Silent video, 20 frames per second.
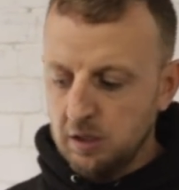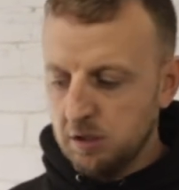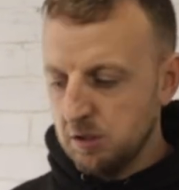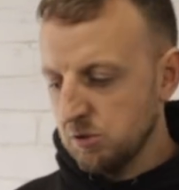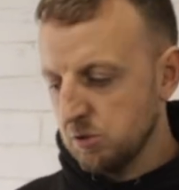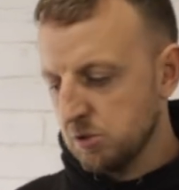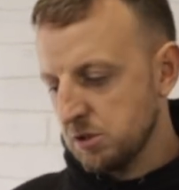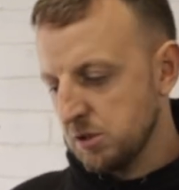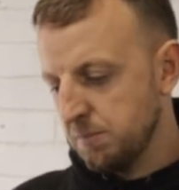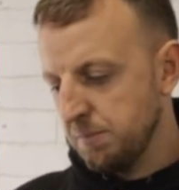It's
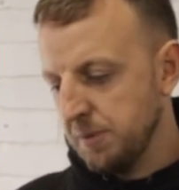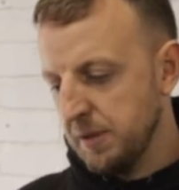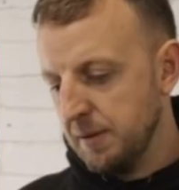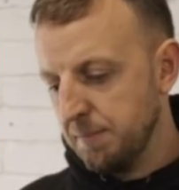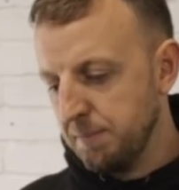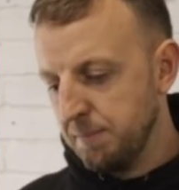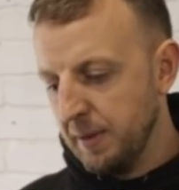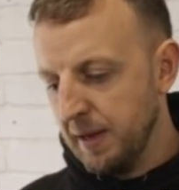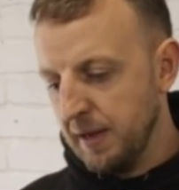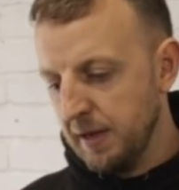just a
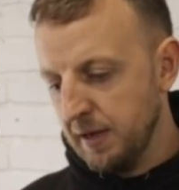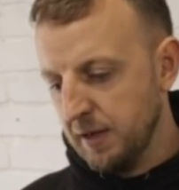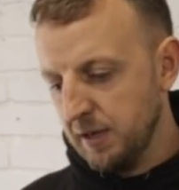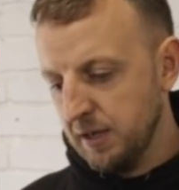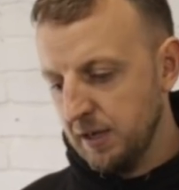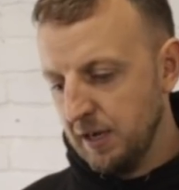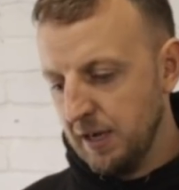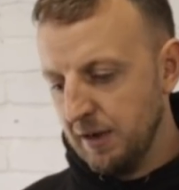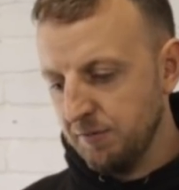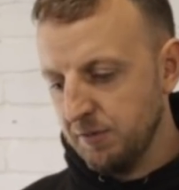bit better
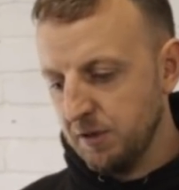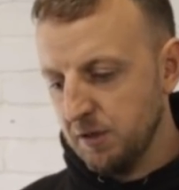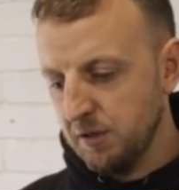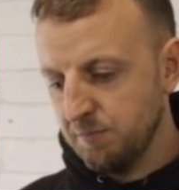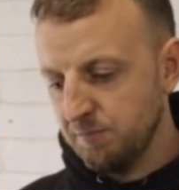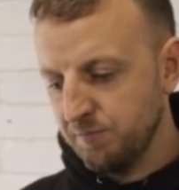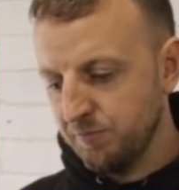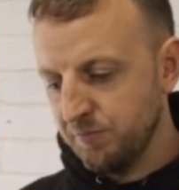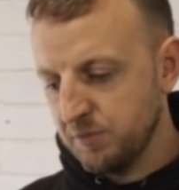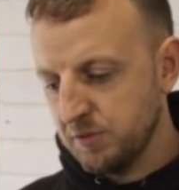having it
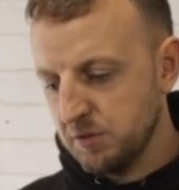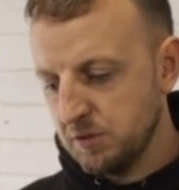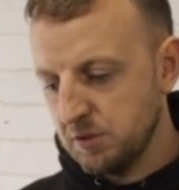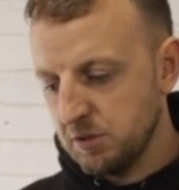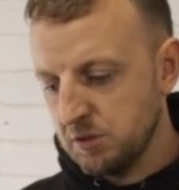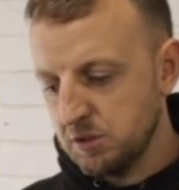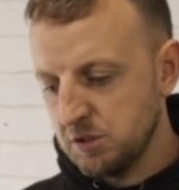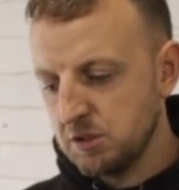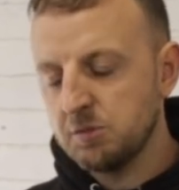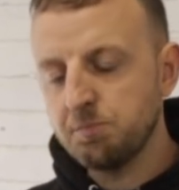
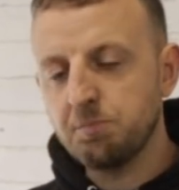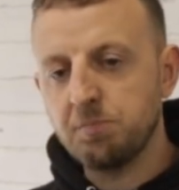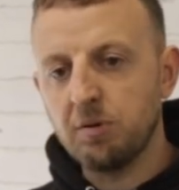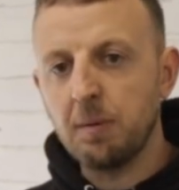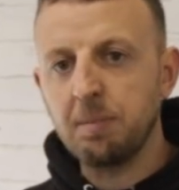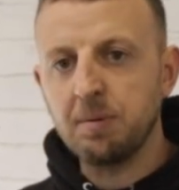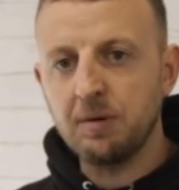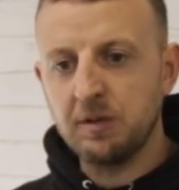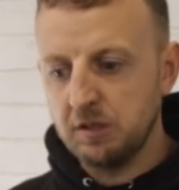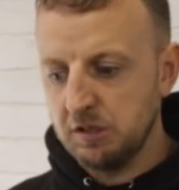
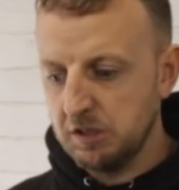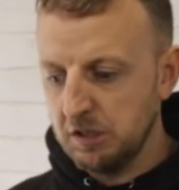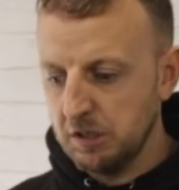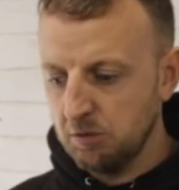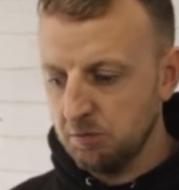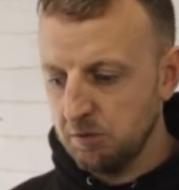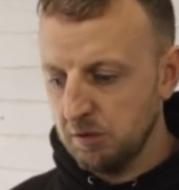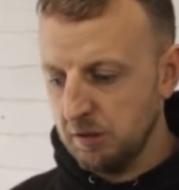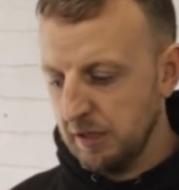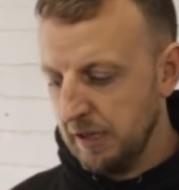properly
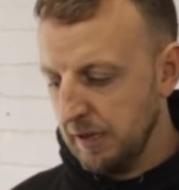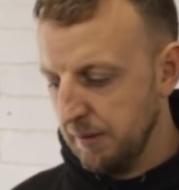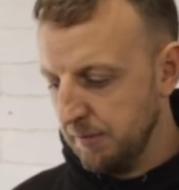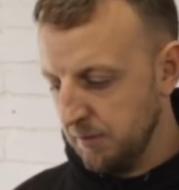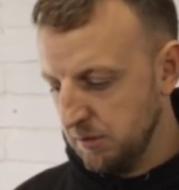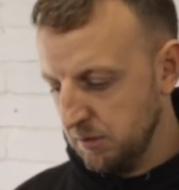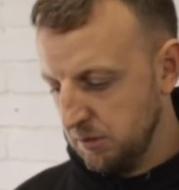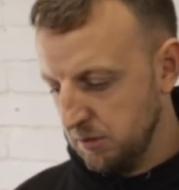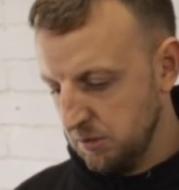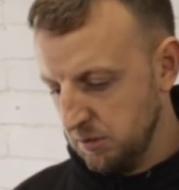sealed in that
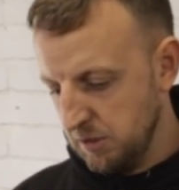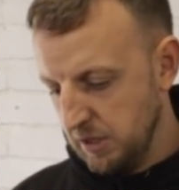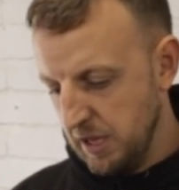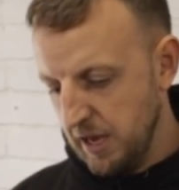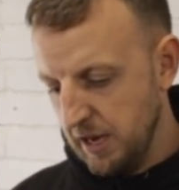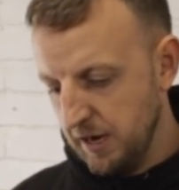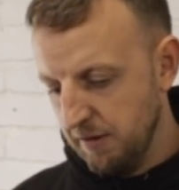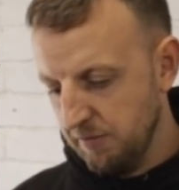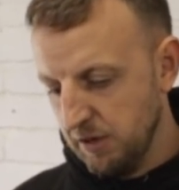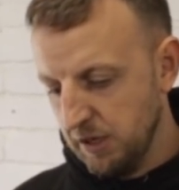
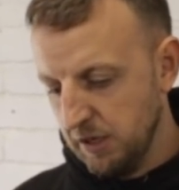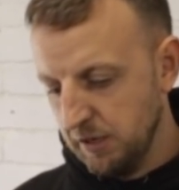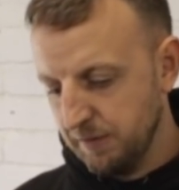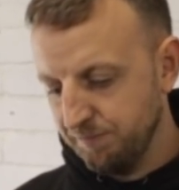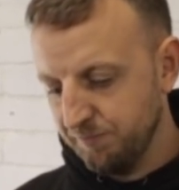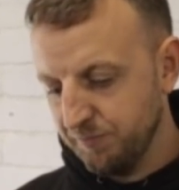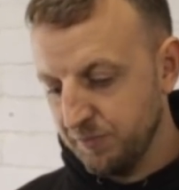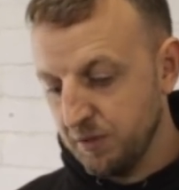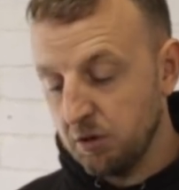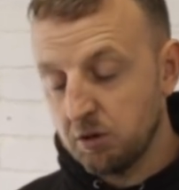area.
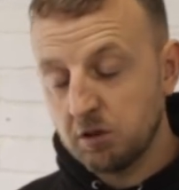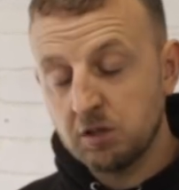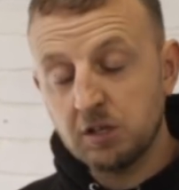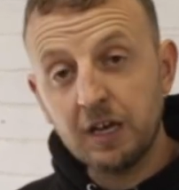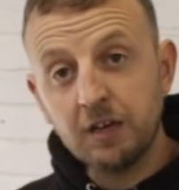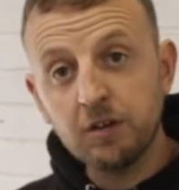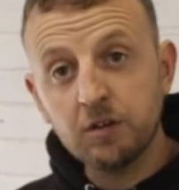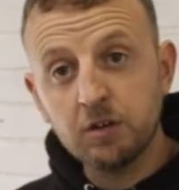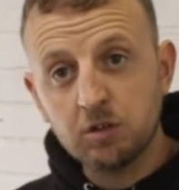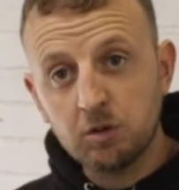Like I
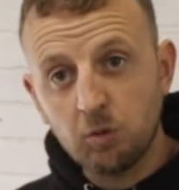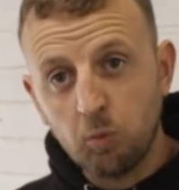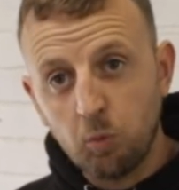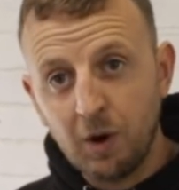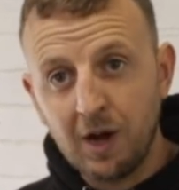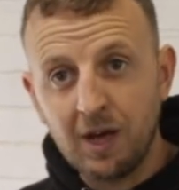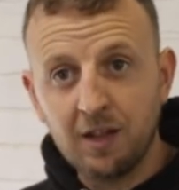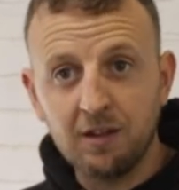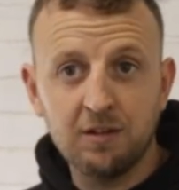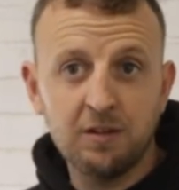say, 'cause it's a
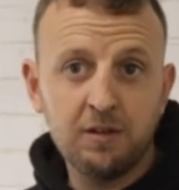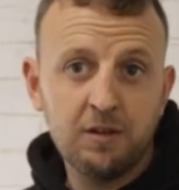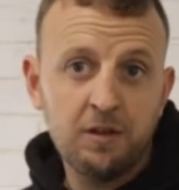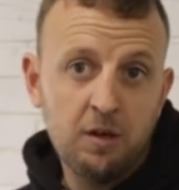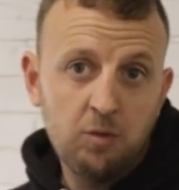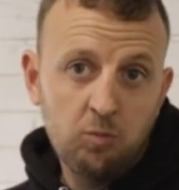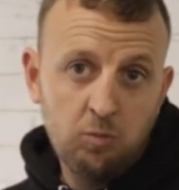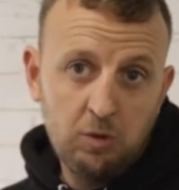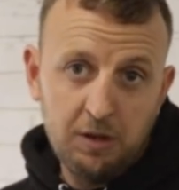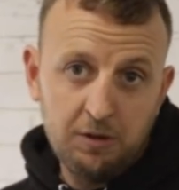well.
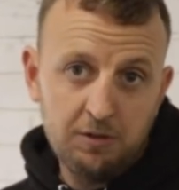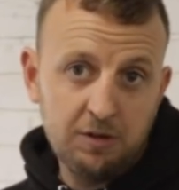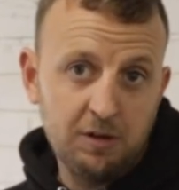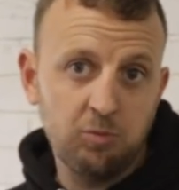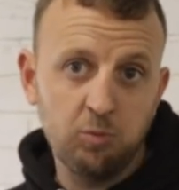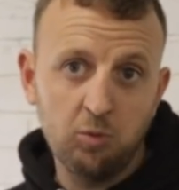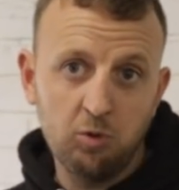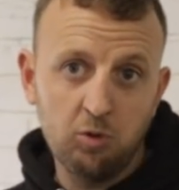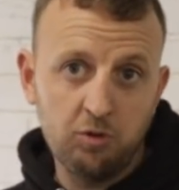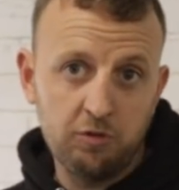Wells
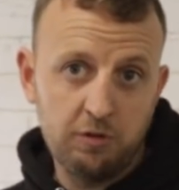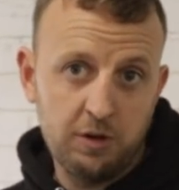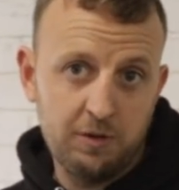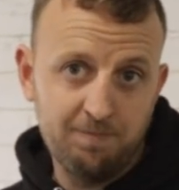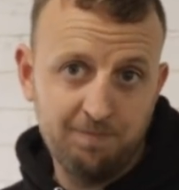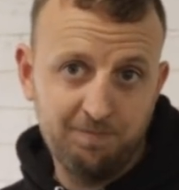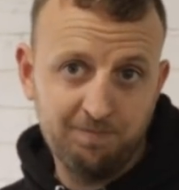have water in.